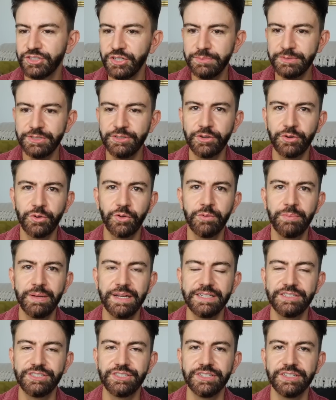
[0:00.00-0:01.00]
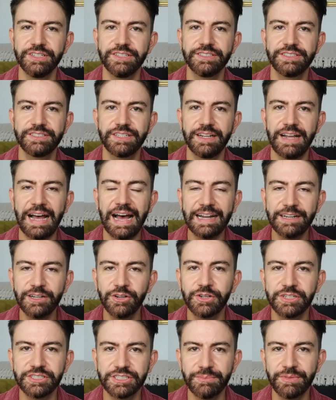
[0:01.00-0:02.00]
zoomed in on all the pictures, had a
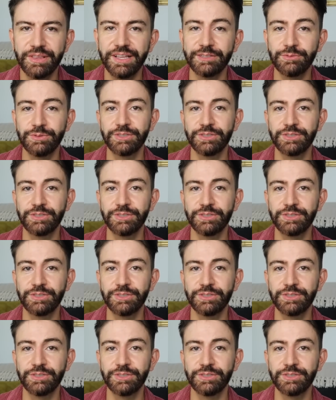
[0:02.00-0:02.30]
look at some things